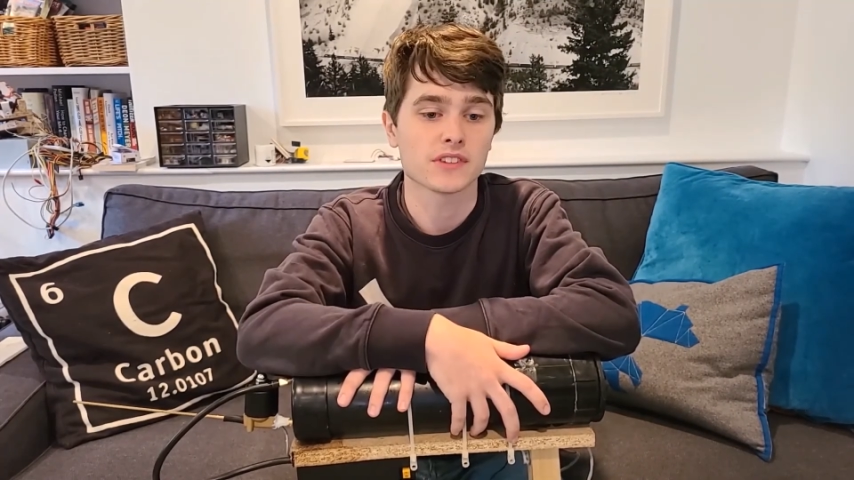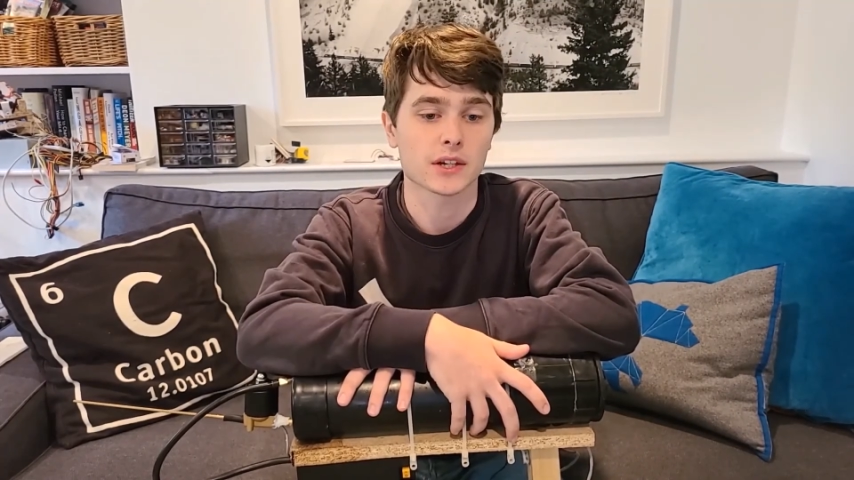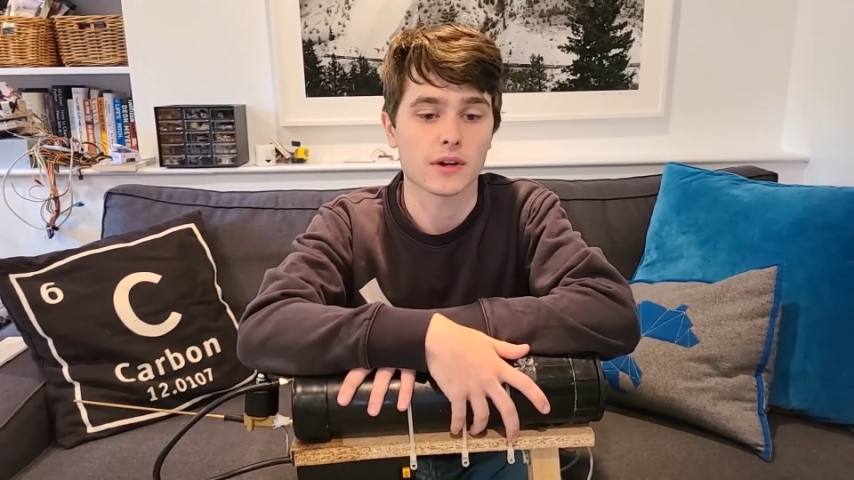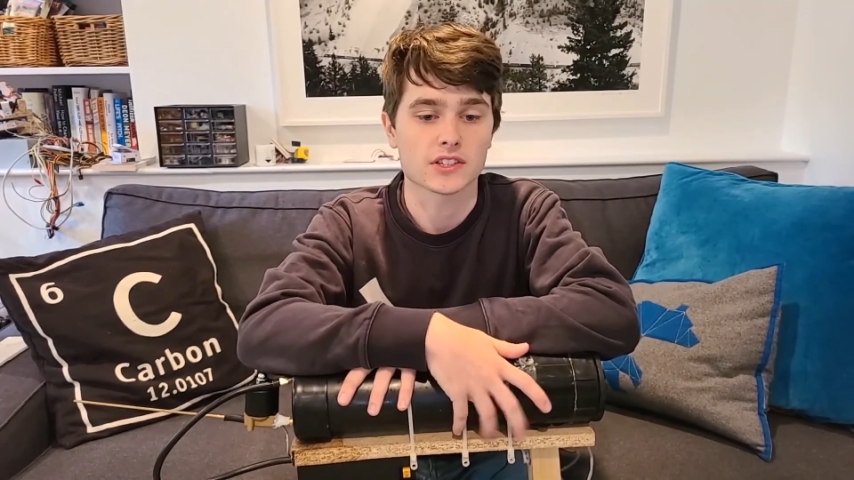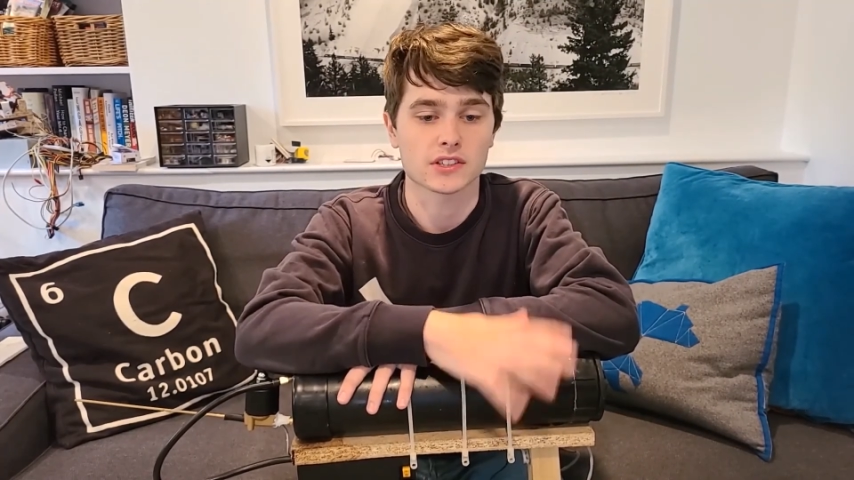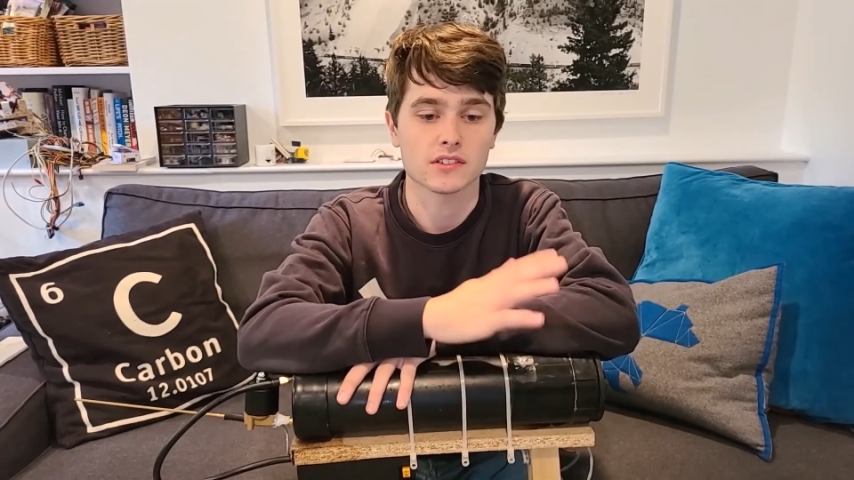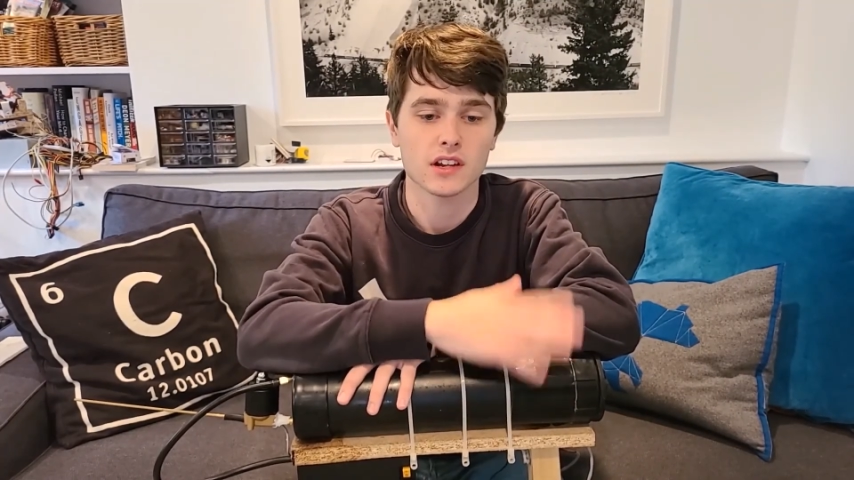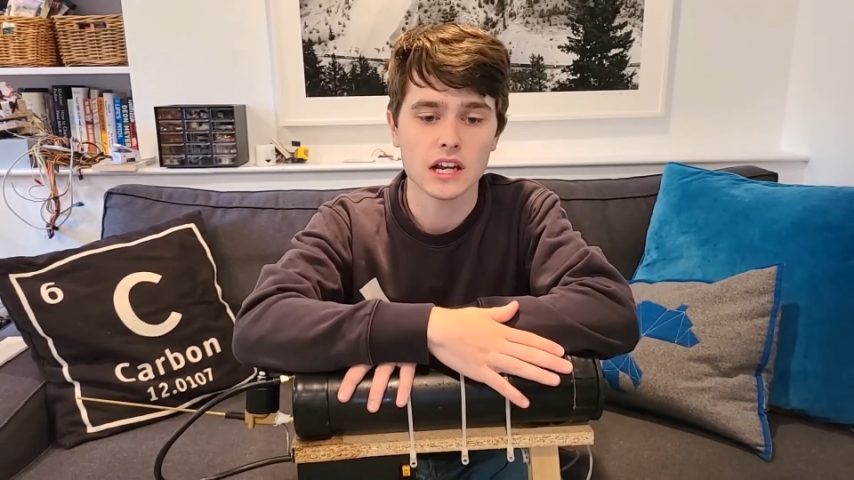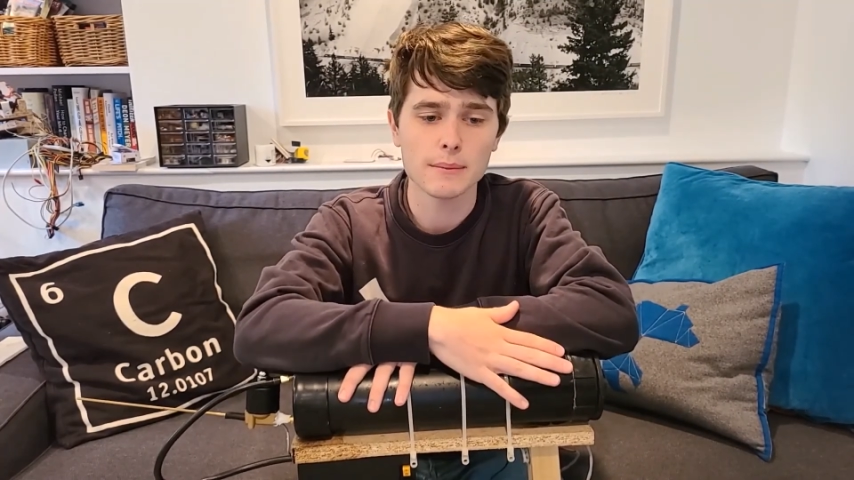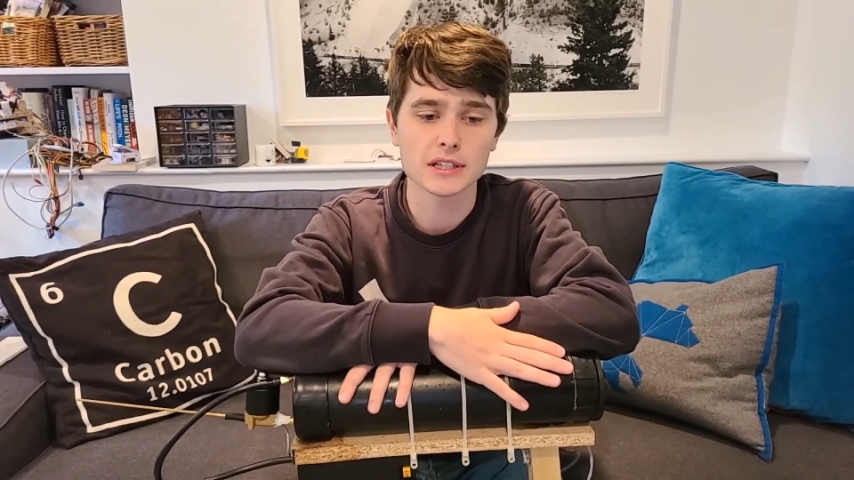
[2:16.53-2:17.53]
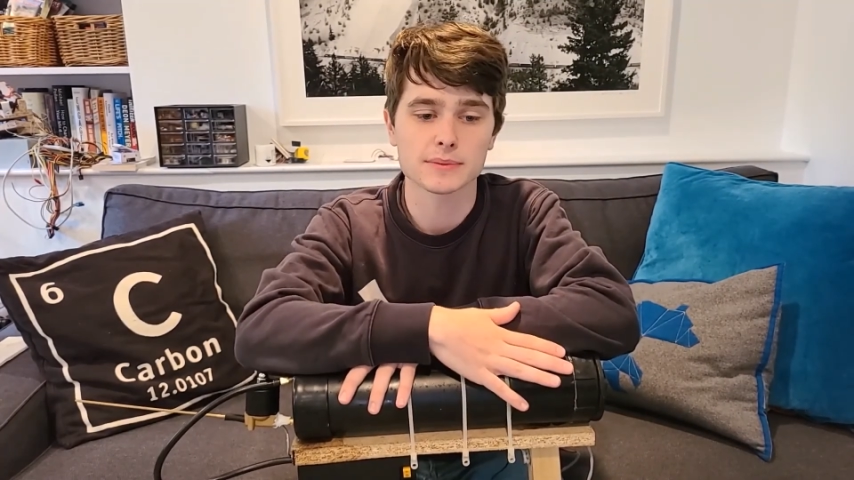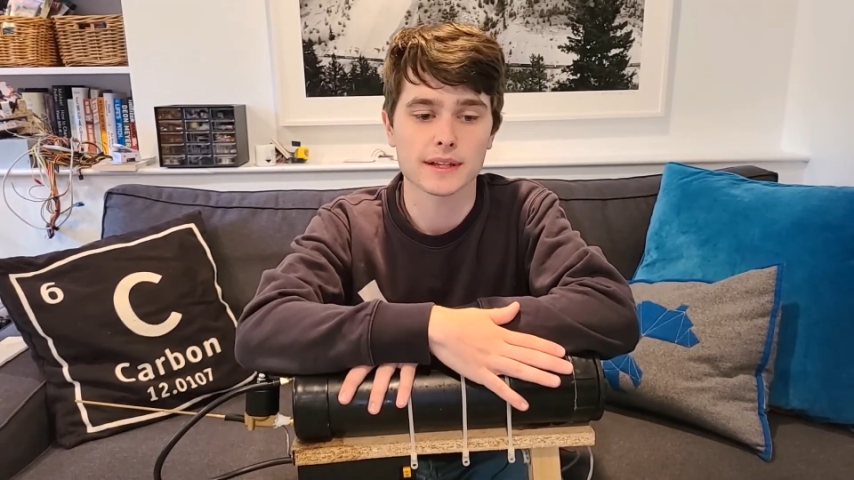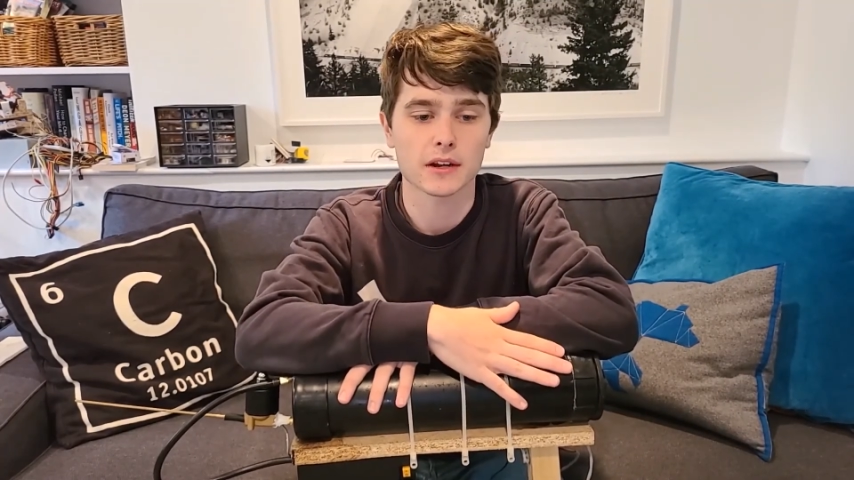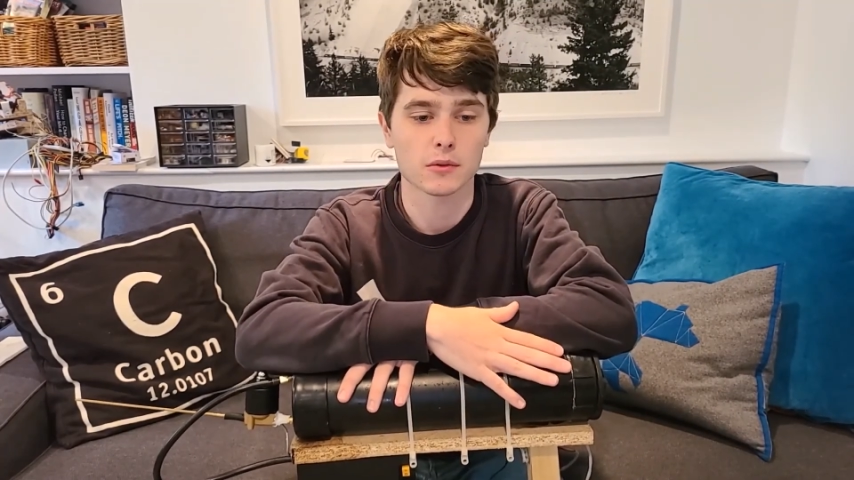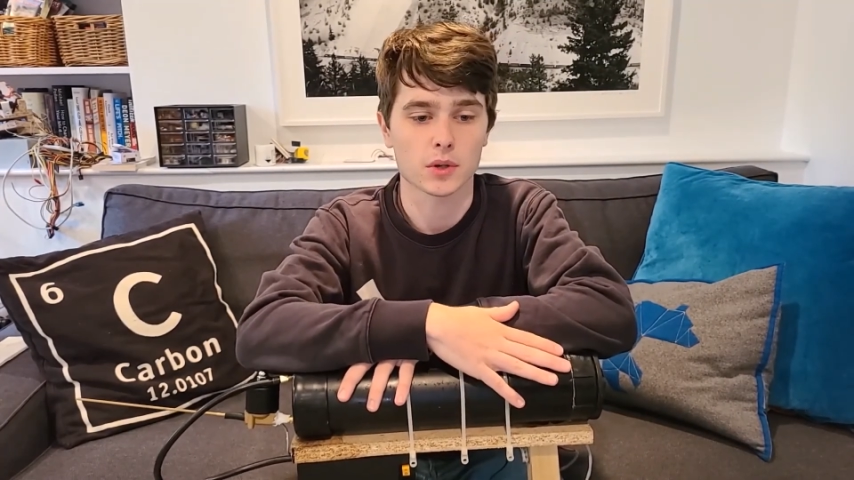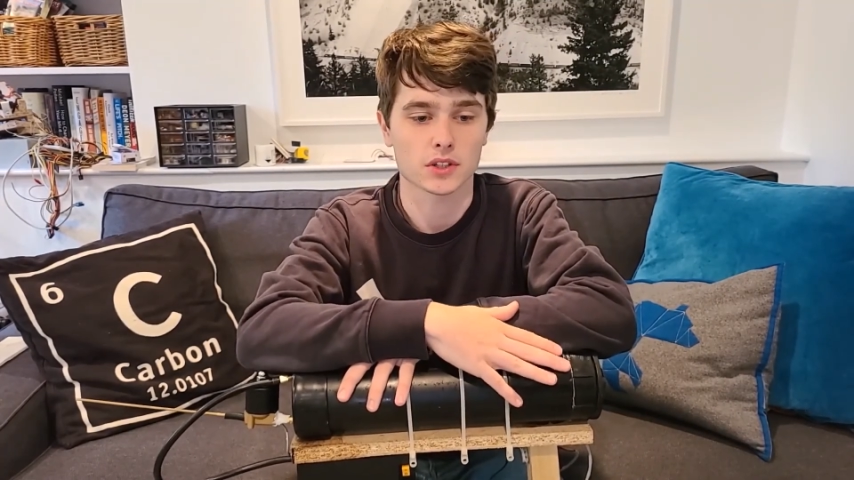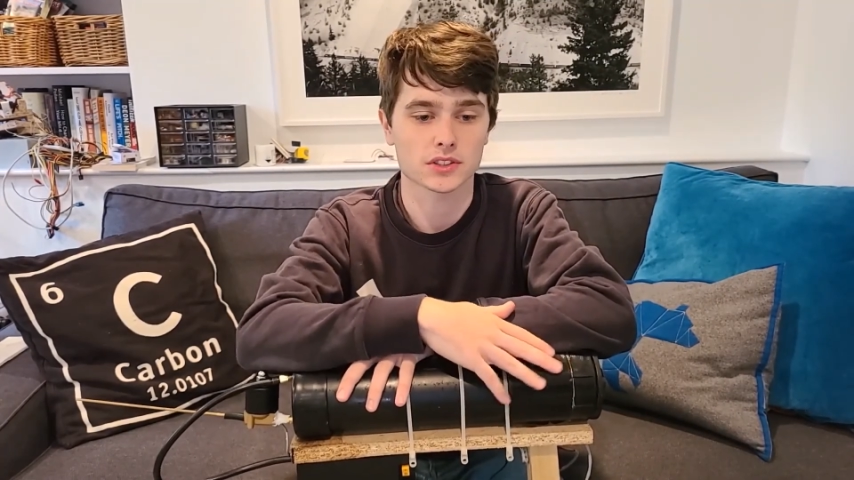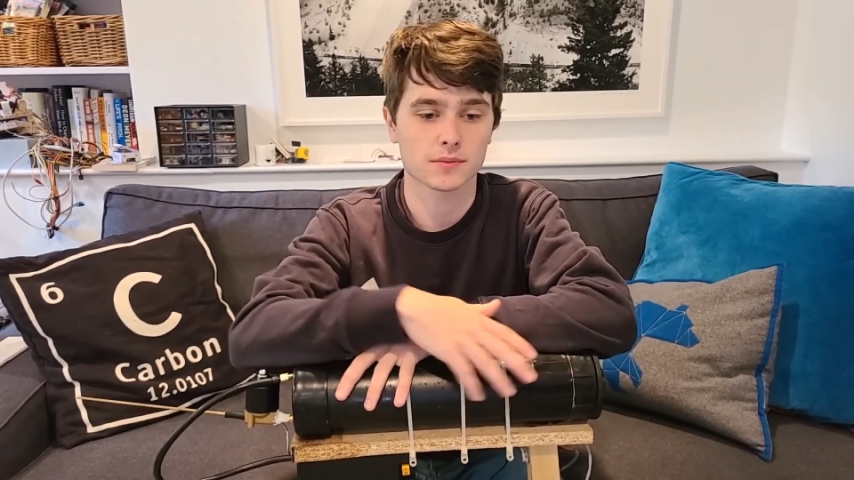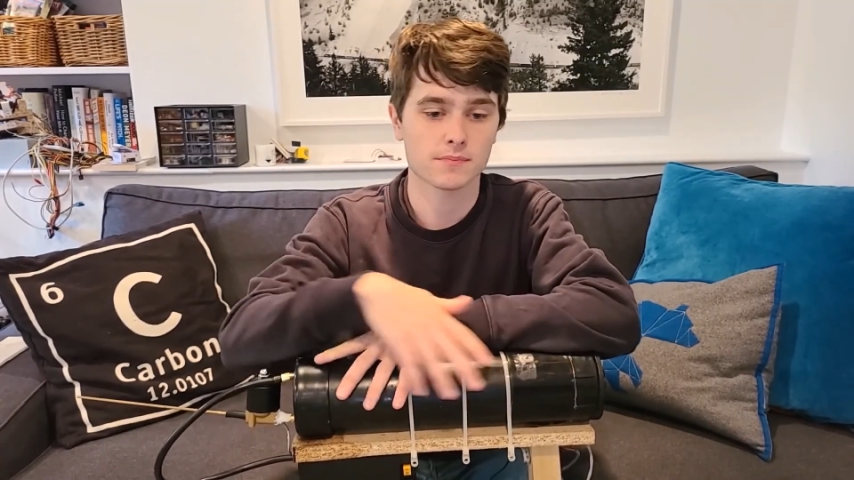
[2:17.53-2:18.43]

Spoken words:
digression, let me explain how it works.